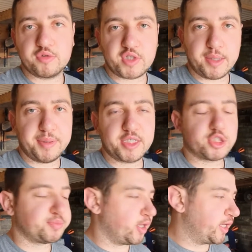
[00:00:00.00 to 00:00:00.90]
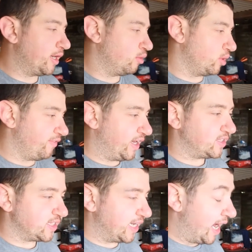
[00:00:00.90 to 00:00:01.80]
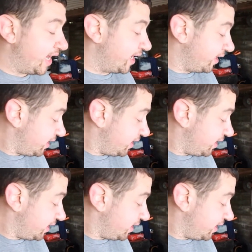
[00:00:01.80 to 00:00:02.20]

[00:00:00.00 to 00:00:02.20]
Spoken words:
seen the pictures by now, would have edited that in.